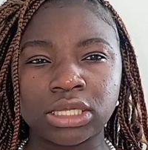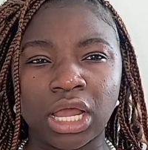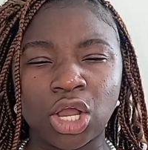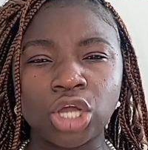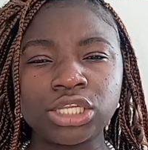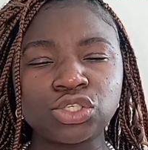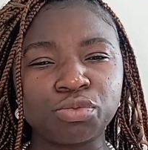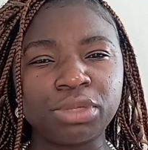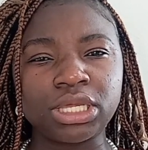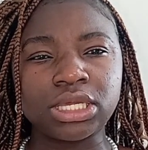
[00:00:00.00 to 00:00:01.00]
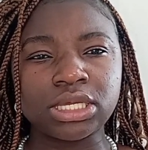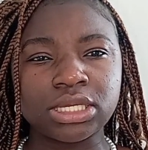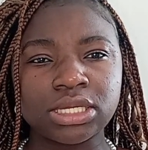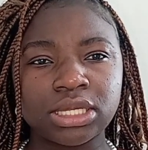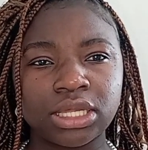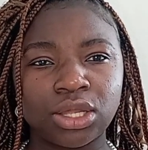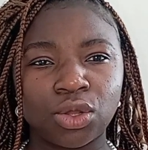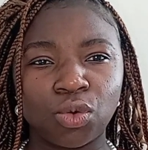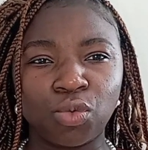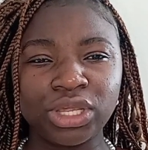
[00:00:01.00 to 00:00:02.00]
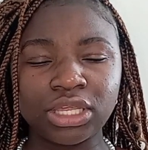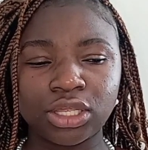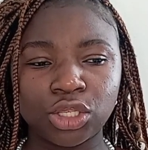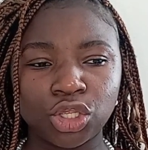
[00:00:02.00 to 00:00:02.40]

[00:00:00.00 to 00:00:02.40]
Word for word: according to me, we,